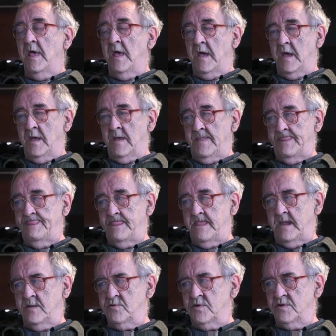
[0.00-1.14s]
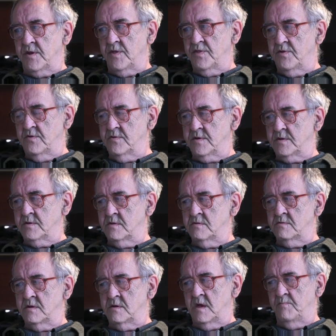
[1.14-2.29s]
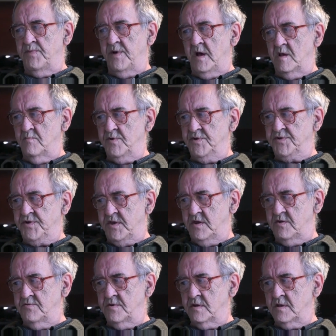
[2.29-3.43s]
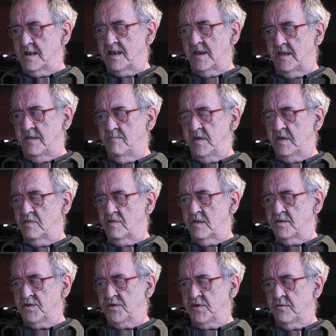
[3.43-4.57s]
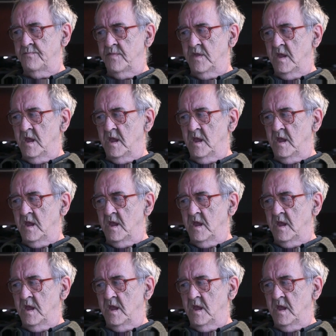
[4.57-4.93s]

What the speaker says: and another, a parliamentarian, claiming that